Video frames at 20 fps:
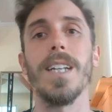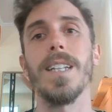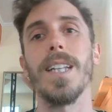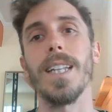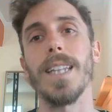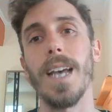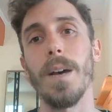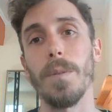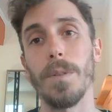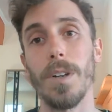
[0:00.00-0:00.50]

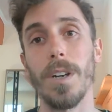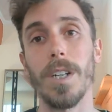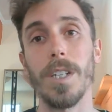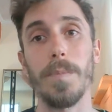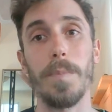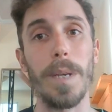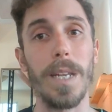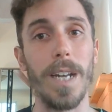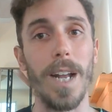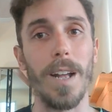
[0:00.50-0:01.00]
that would cause
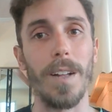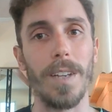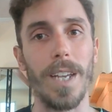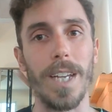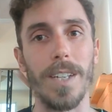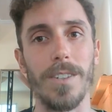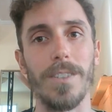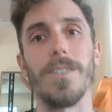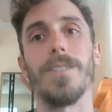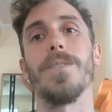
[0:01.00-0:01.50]
penile
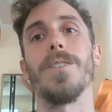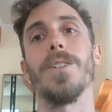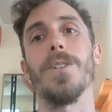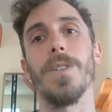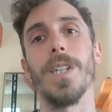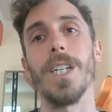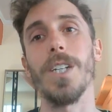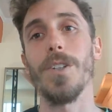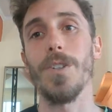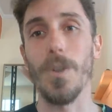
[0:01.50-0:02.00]
cancer. So
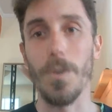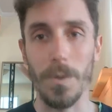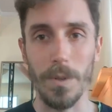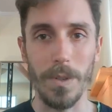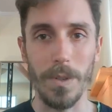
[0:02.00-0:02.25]
they don't